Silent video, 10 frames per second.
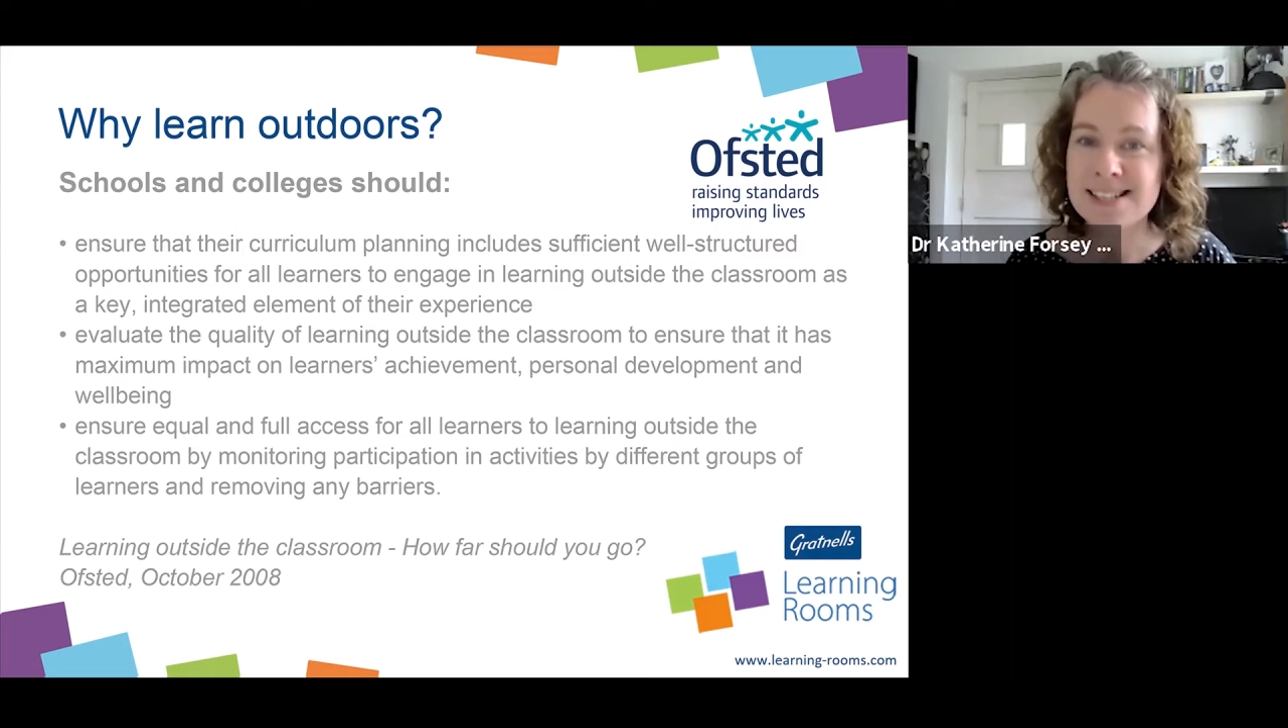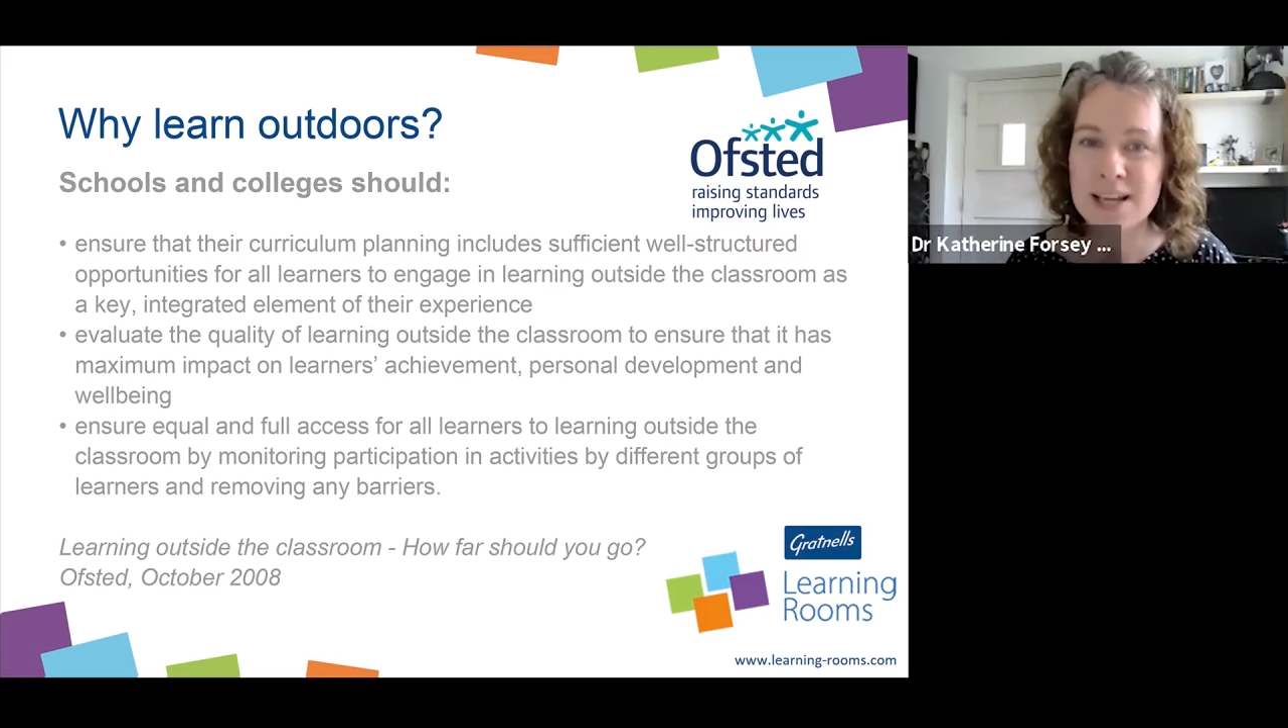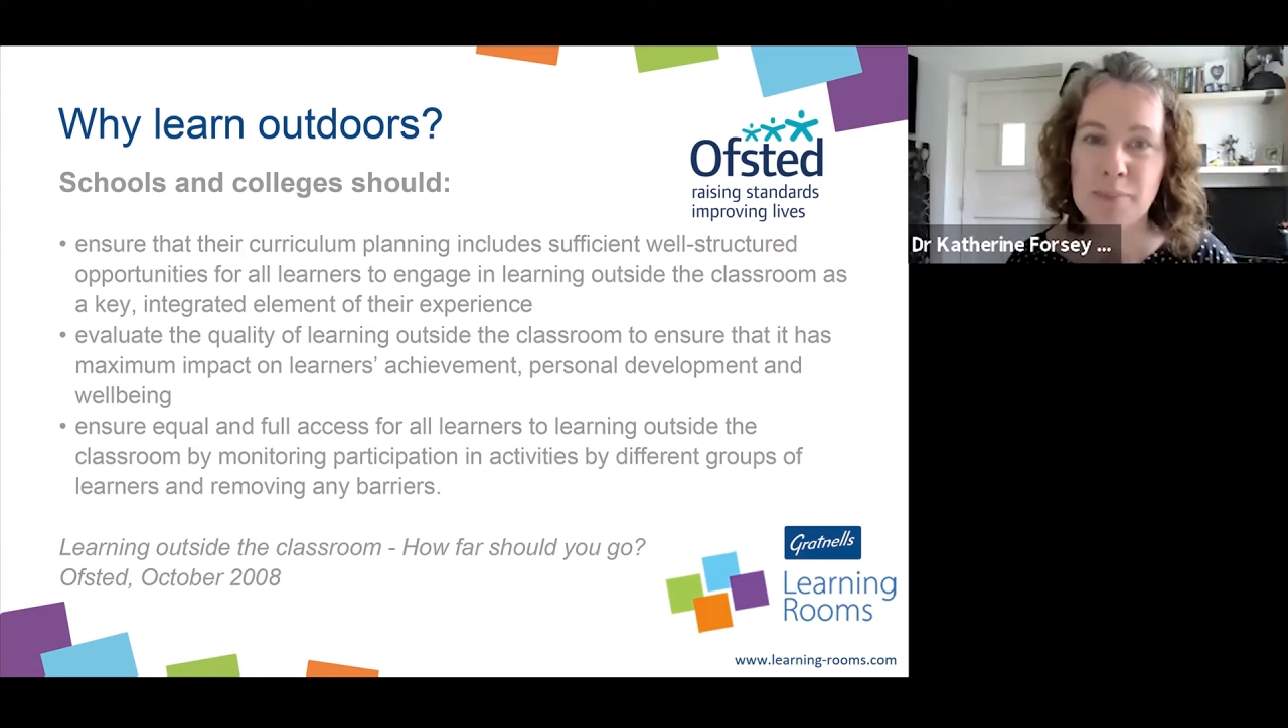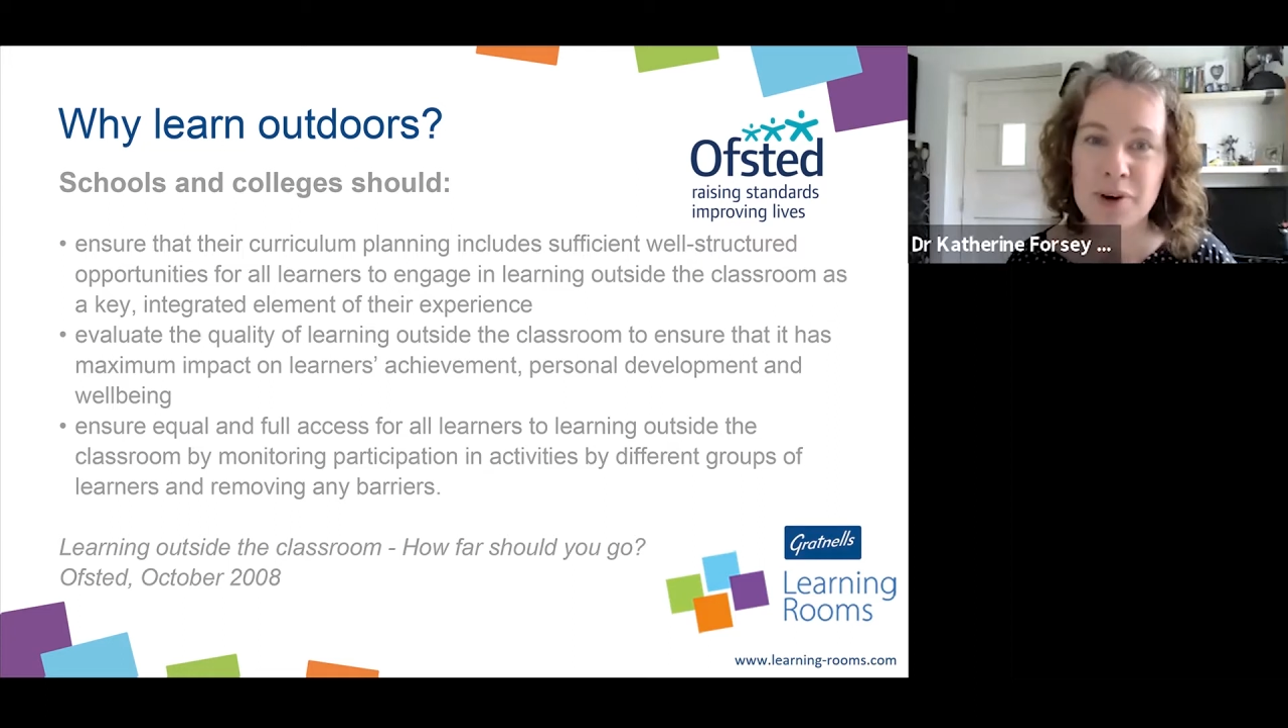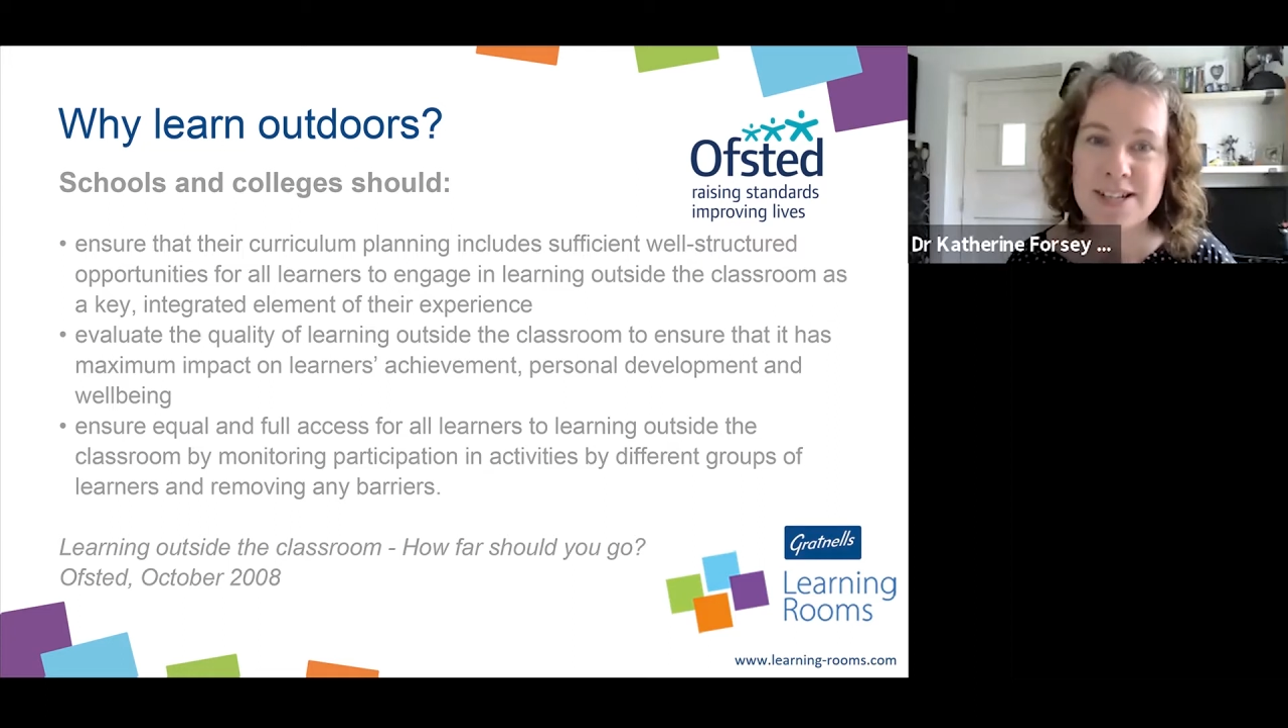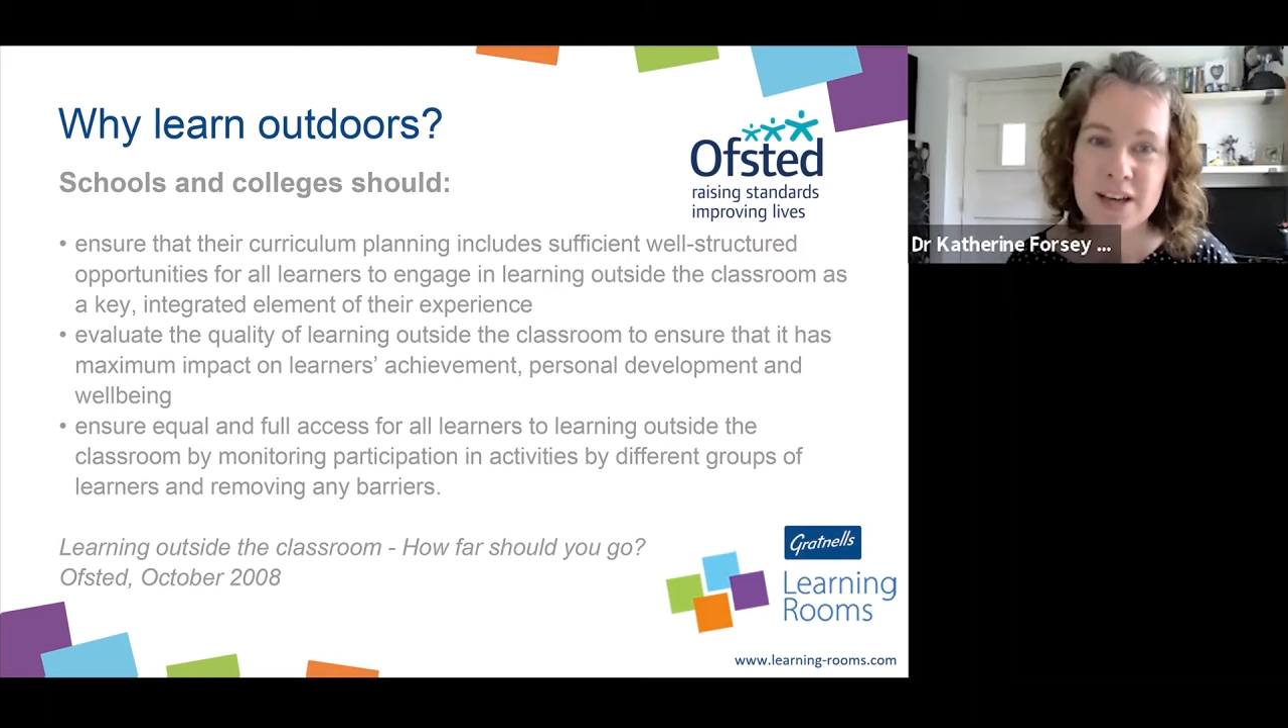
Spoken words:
separate